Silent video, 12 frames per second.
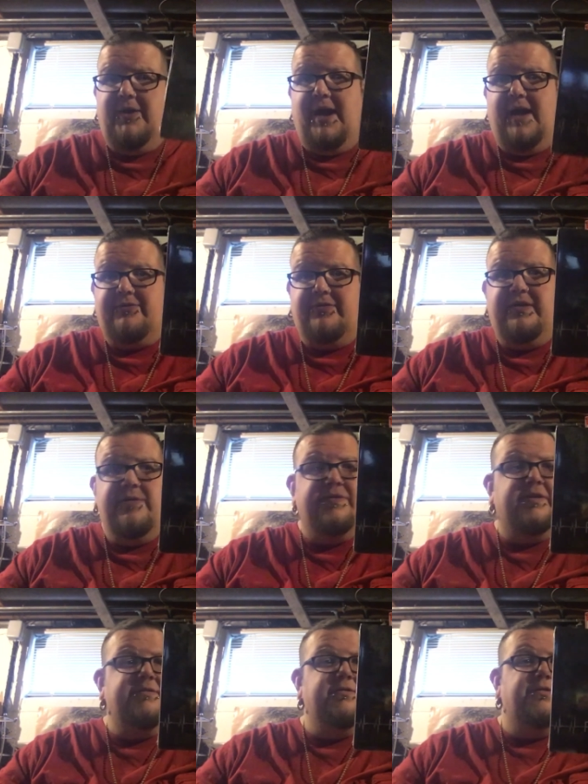you guys will see what
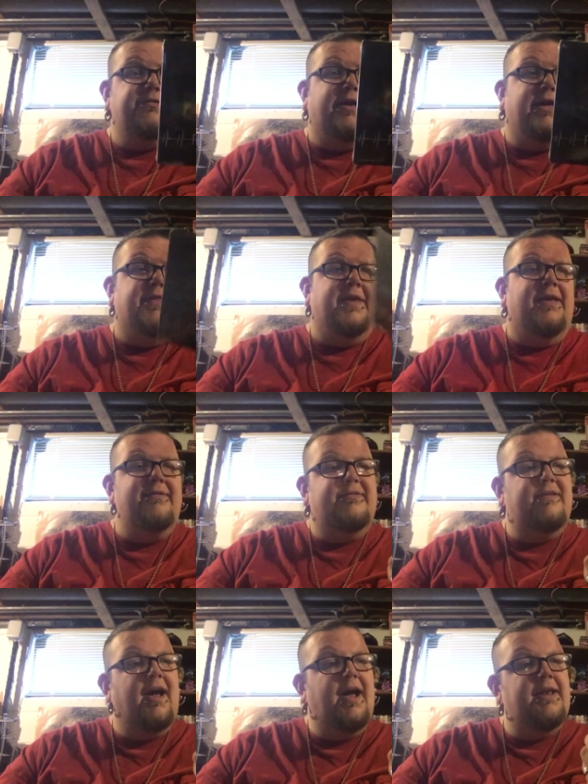this looks like on the
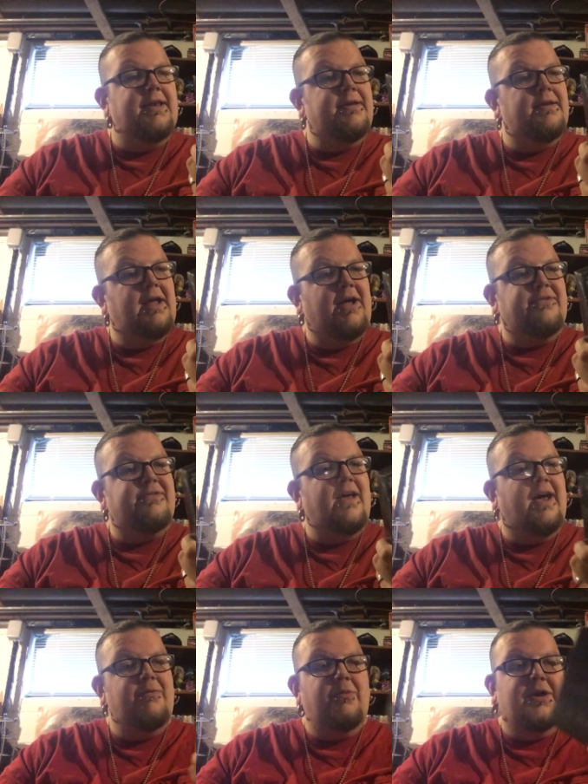inside and
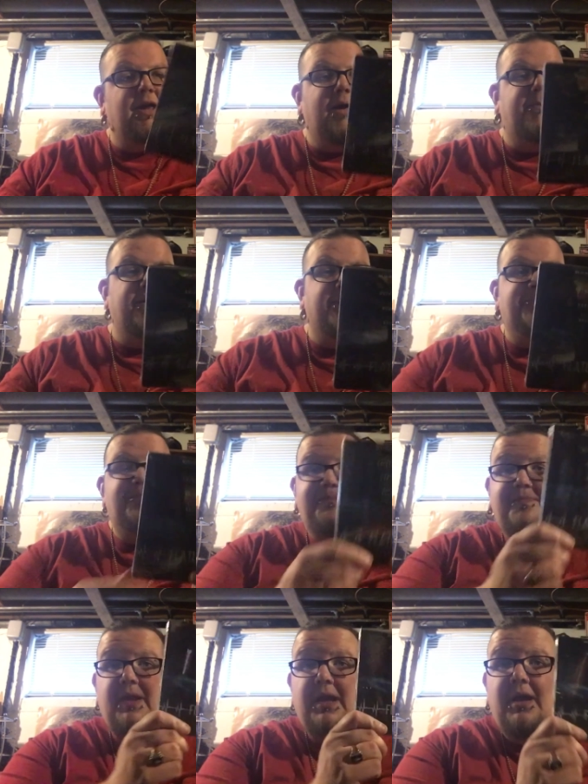outside and whatnot. But
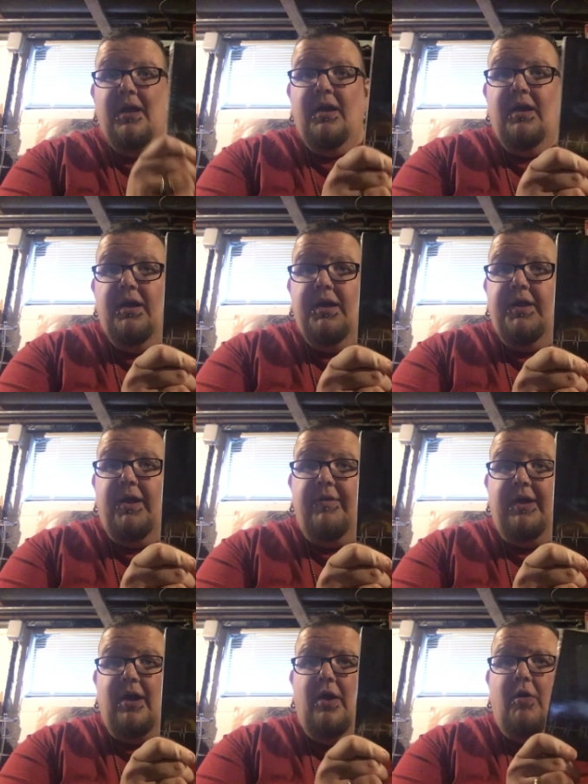there we
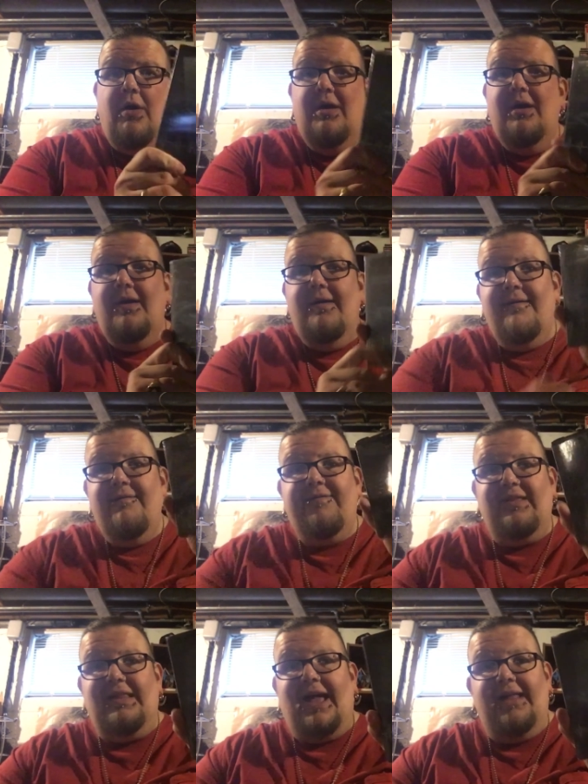go,
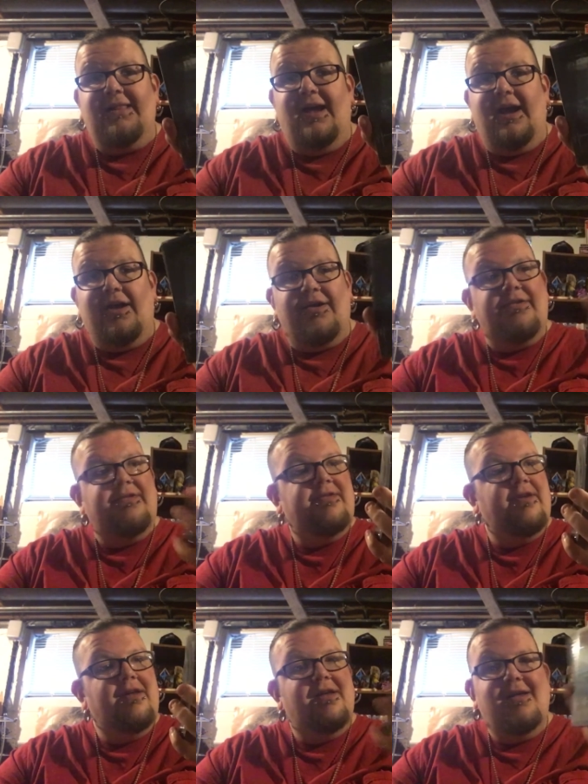Flatliners,
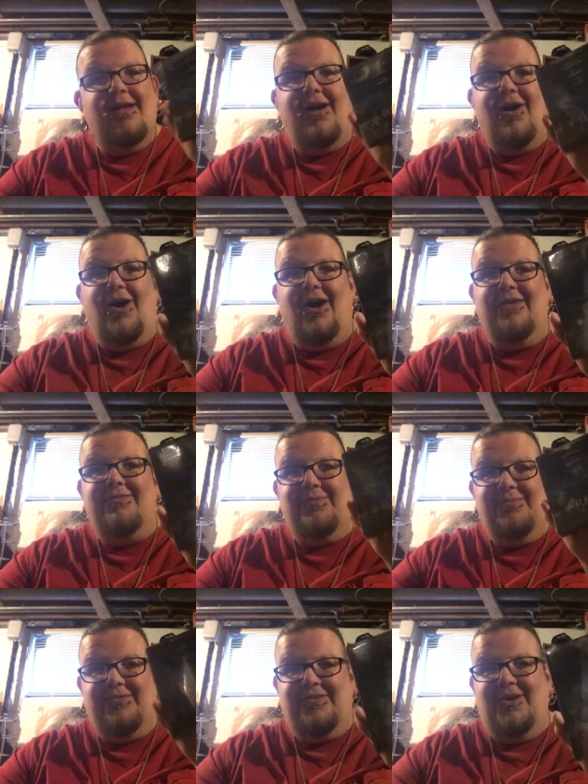awesome.
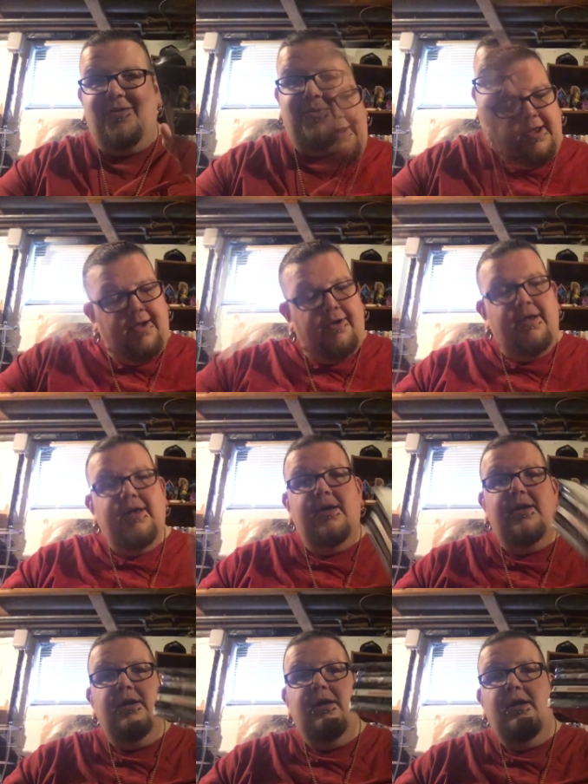All right, steelbook. here you go
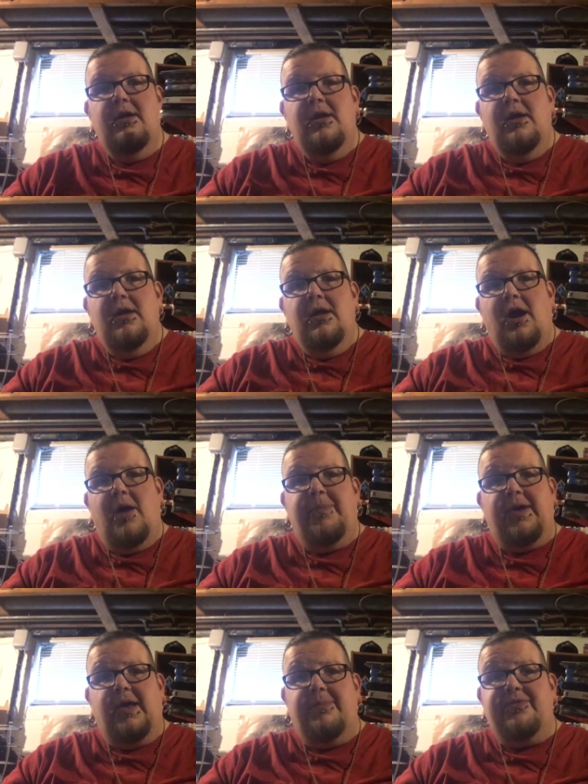our
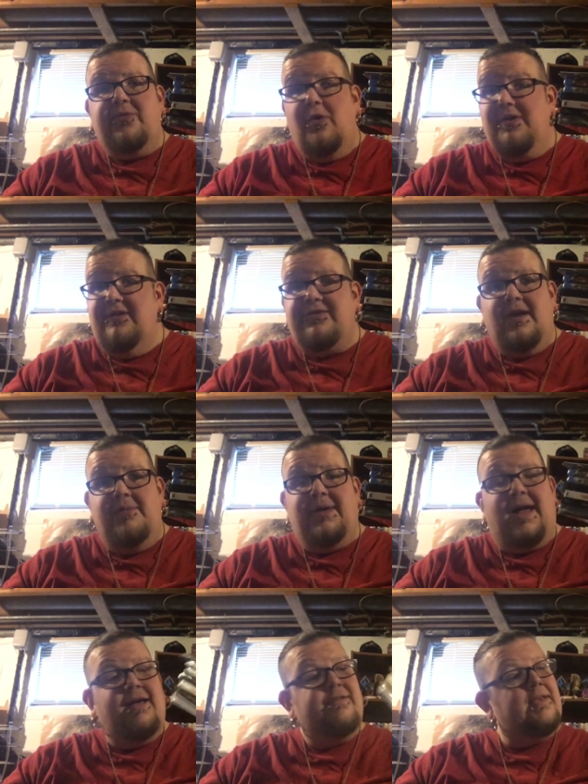pickups for this
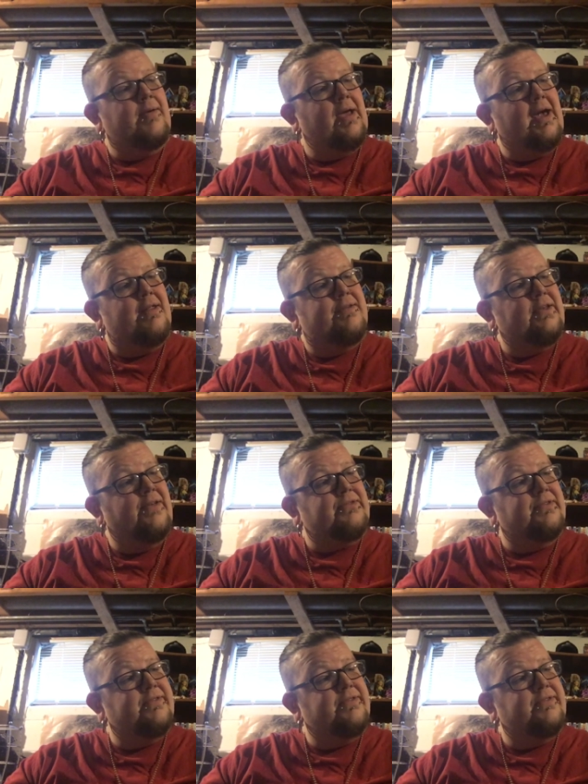unboxing. We got ourselves a